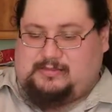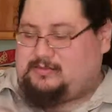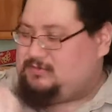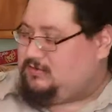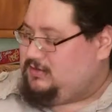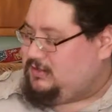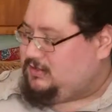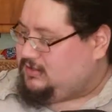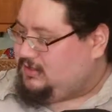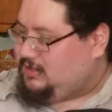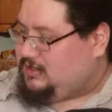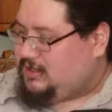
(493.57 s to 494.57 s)
Don't need
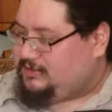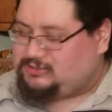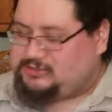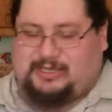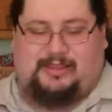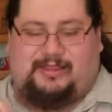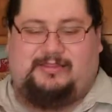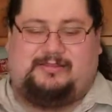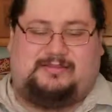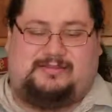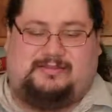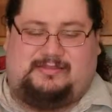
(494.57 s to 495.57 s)
the gel.
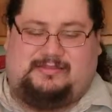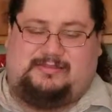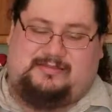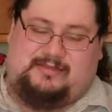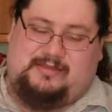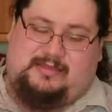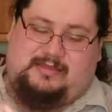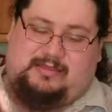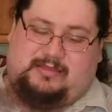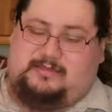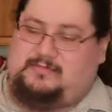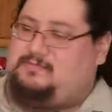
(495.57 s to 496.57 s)

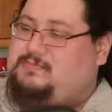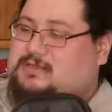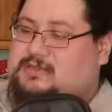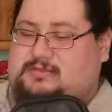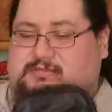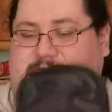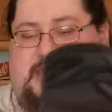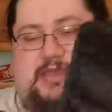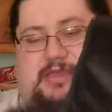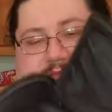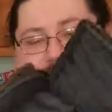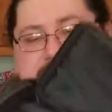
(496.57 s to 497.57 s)
But
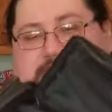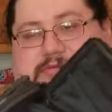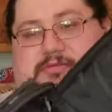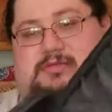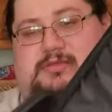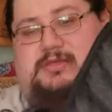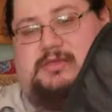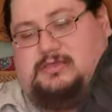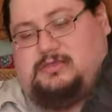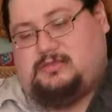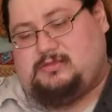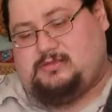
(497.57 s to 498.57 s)
yeah, little
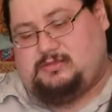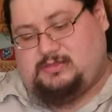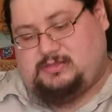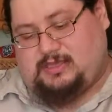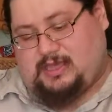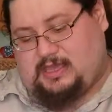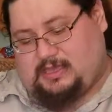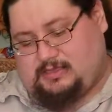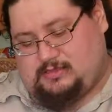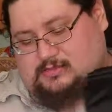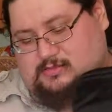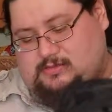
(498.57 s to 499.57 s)
kit. It's
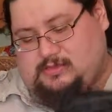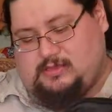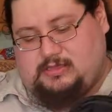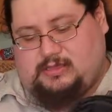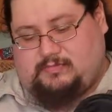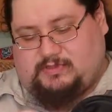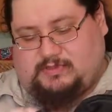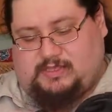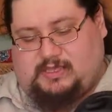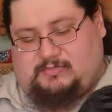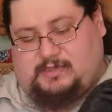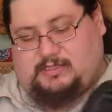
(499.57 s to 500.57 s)
got a couple
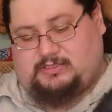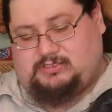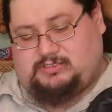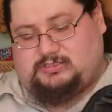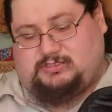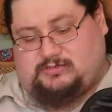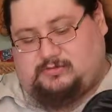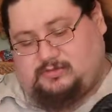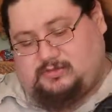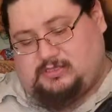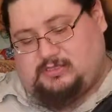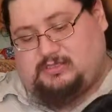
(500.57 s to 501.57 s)
side pouches,
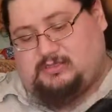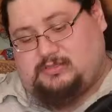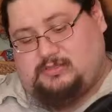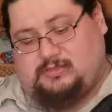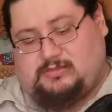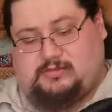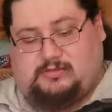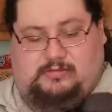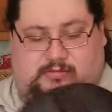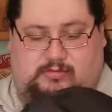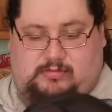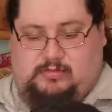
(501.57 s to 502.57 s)
hold
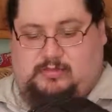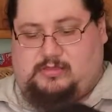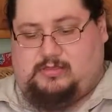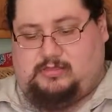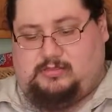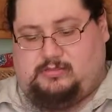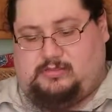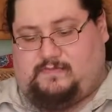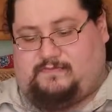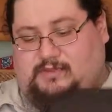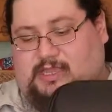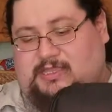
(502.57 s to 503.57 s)
things,
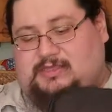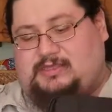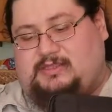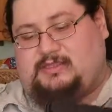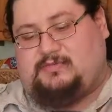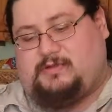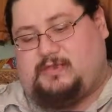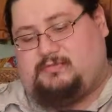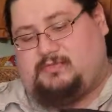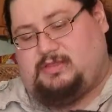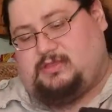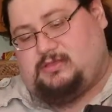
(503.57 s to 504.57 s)
different lenses
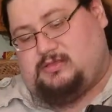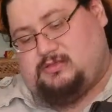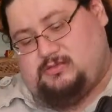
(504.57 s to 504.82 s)
probably.